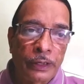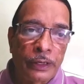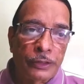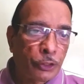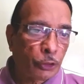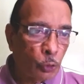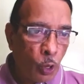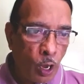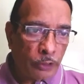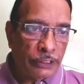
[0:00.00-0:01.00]
So
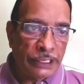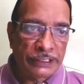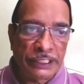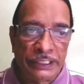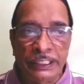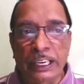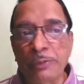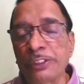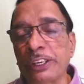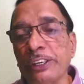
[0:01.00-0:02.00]
no organization
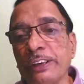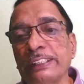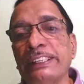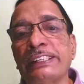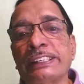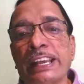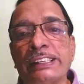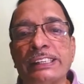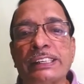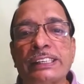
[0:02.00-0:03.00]
comes into
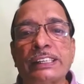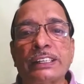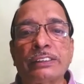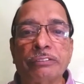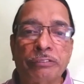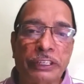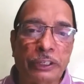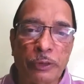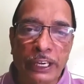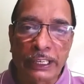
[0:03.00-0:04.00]
existence
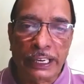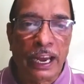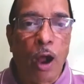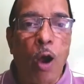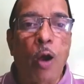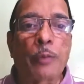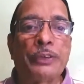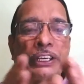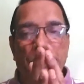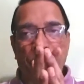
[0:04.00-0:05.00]
without any
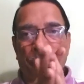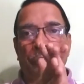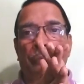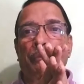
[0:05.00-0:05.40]
objectives.